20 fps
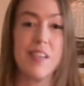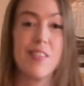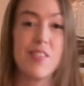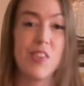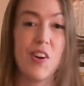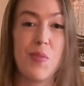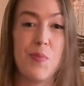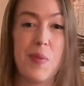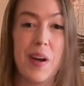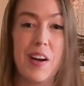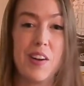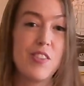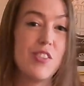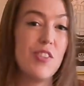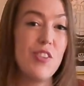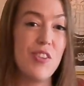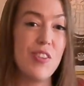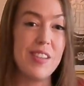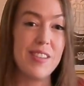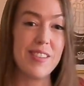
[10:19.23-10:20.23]
so I'm better to
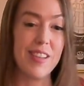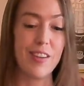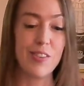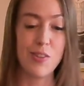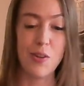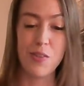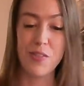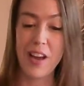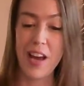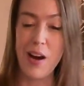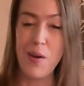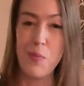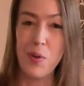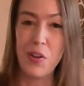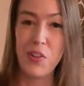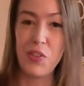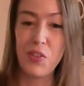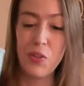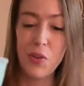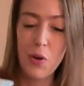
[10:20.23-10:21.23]
do these things off camera.
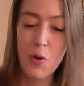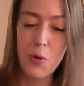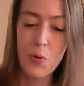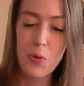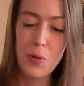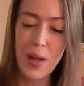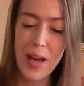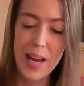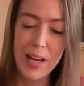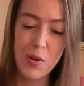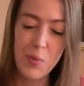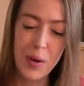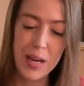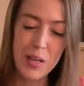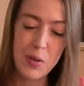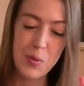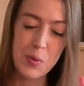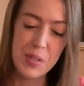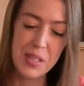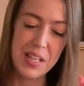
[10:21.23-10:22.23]
So a whole egg white
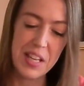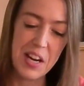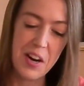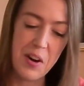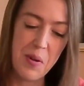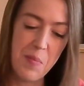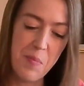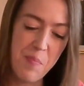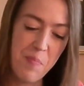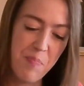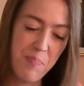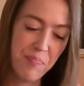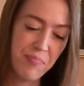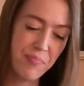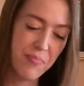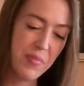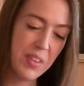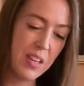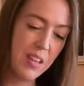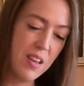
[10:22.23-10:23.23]
goes in there.
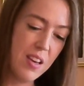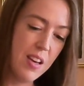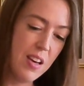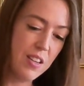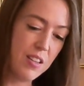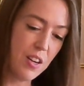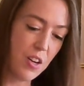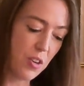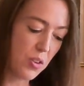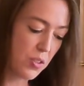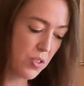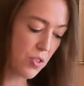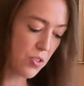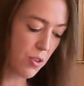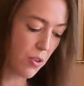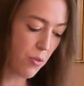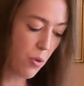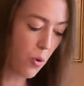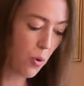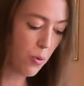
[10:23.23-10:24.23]
Now, because there's a
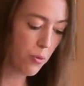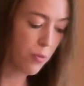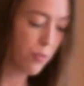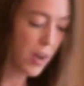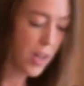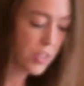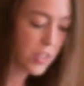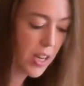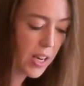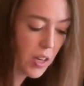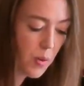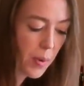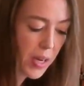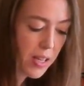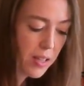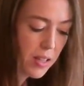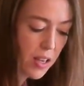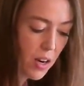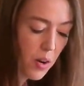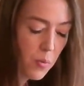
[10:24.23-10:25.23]
whole fresh egg white
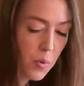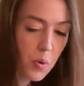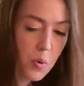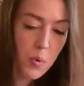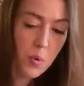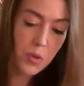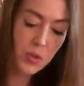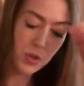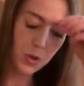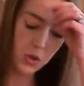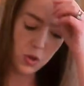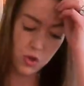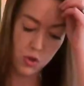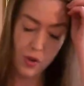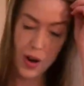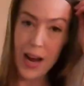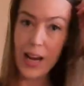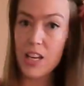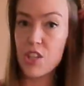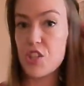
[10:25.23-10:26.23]
in there, we're going to
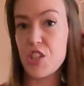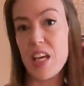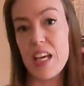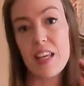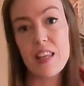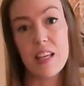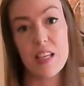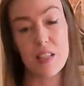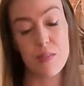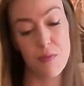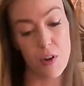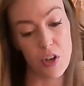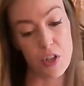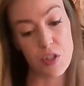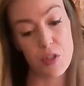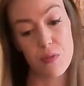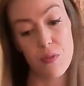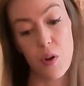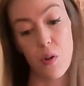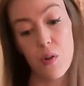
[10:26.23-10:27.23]
dry shake this first
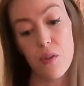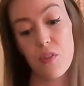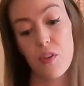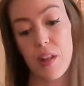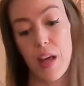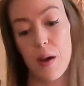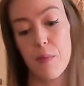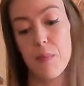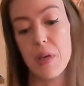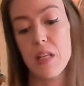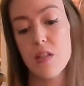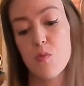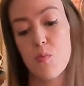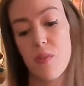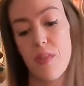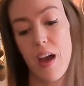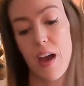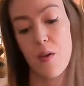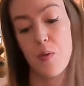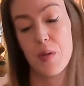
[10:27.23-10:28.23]
of all, so that means
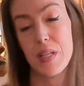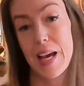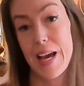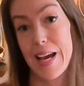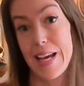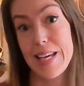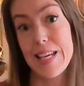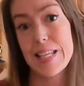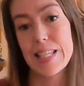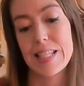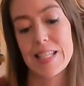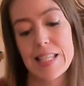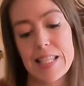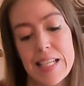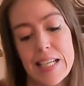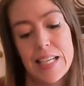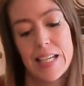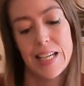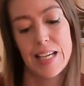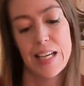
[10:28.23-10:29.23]
without ice.
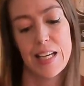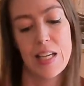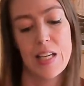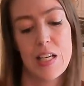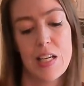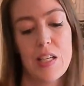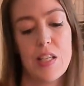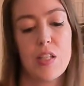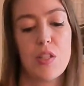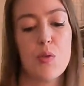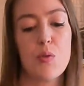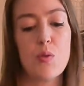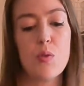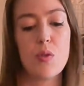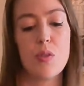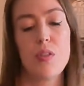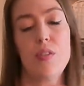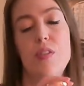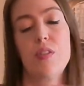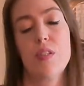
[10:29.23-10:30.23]
So
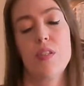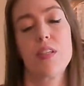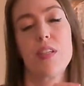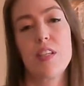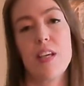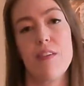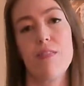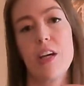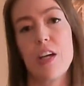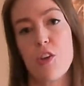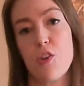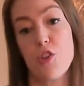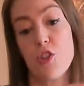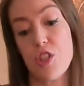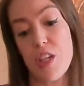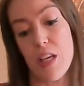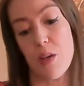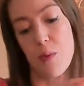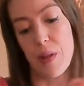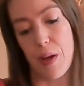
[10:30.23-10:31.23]
give it a good
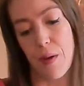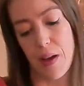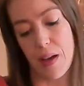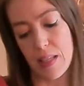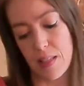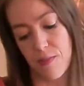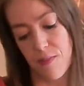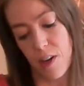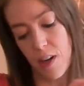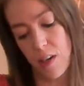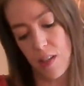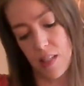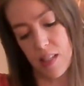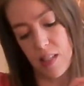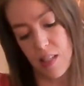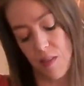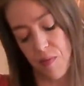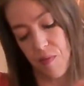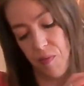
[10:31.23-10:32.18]
shake without ice first.